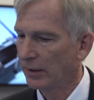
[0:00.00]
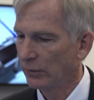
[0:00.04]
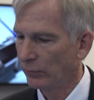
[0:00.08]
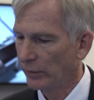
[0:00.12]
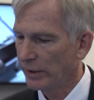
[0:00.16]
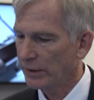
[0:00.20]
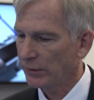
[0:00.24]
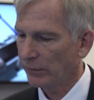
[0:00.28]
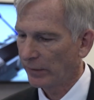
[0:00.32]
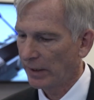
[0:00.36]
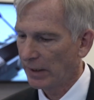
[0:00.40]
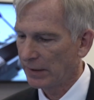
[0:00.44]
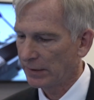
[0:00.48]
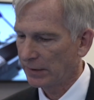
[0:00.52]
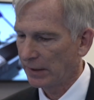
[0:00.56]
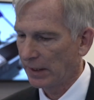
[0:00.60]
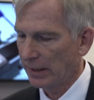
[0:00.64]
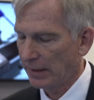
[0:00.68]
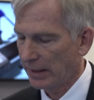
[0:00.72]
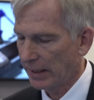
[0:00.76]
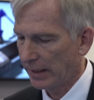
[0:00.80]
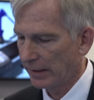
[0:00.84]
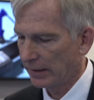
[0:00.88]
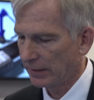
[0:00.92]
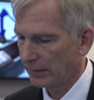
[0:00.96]
the reason why I say
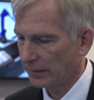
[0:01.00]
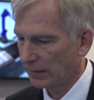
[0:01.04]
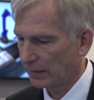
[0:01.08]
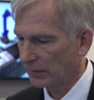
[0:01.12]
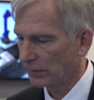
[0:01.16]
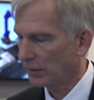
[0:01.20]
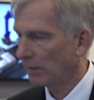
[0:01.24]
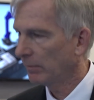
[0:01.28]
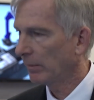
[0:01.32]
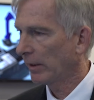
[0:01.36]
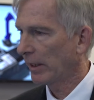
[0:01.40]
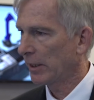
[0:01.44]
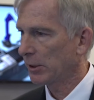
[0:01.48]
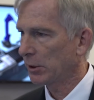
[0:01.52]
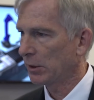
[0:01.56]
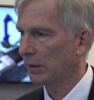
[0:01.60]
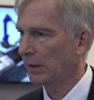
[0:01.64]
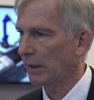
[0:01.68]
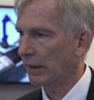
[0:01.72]
that is that simulation